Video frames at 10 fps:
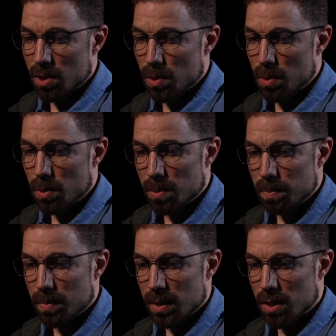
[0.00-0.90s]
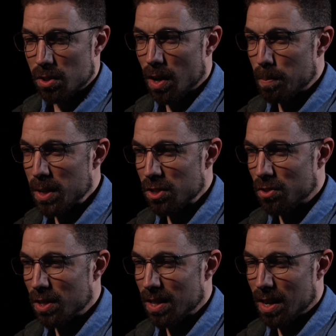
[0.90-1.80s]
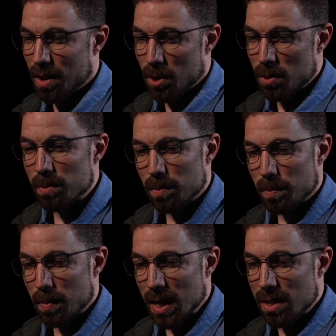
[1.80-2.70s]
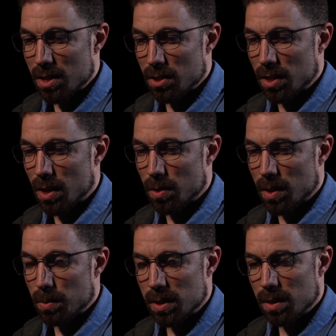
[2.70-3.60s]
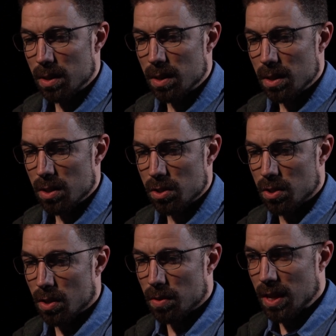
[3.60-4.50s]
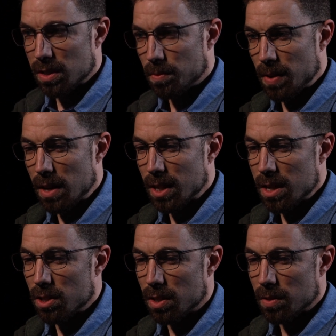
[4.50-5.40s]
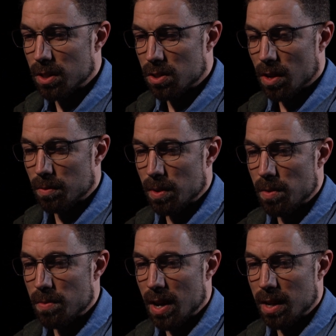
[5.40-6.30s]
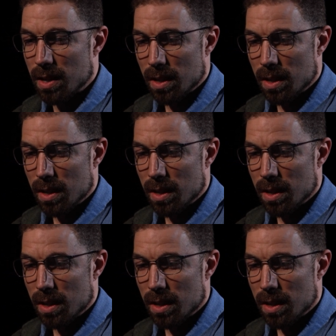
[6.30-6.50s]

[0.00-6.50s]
to the song Mystery that I wrote many years ago that served as a foundation of this song, Vivify.